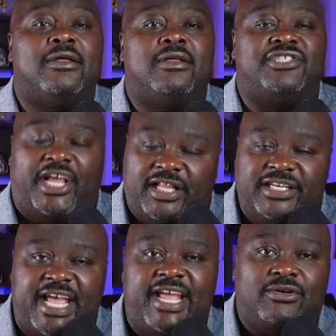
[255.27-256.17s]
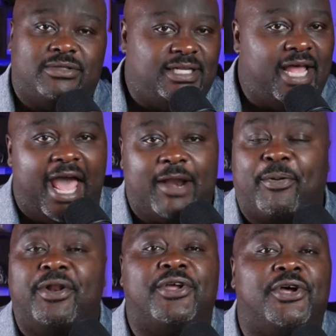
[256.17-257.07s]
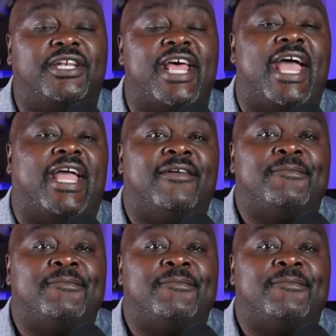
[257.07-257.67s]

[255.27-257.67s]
Jalen Daniels had a pretty good day.